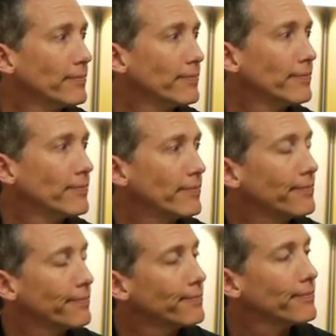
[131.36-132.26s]

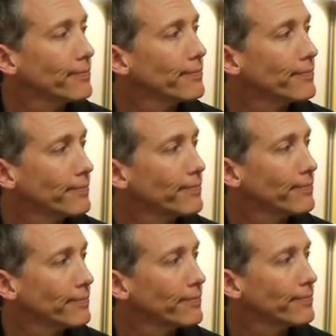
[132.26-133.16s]

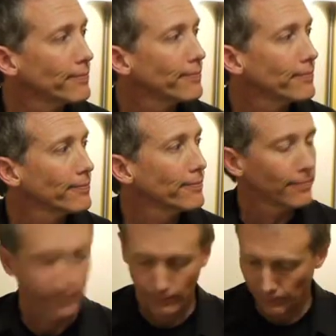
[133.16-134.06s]

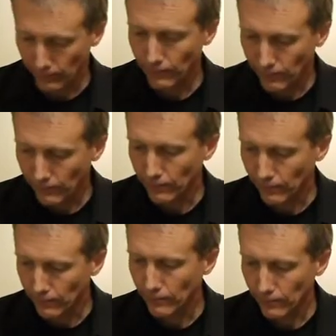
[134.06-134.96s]

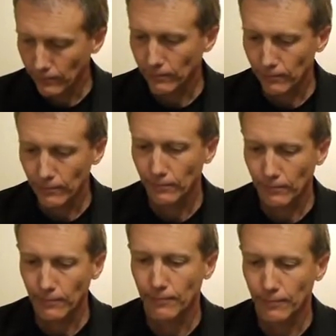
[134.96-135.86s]

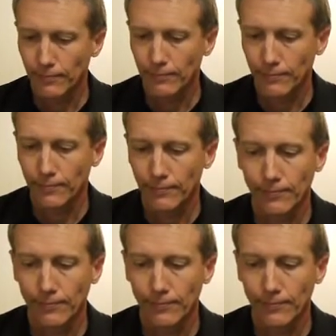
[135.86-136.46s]
The person shown says nothing.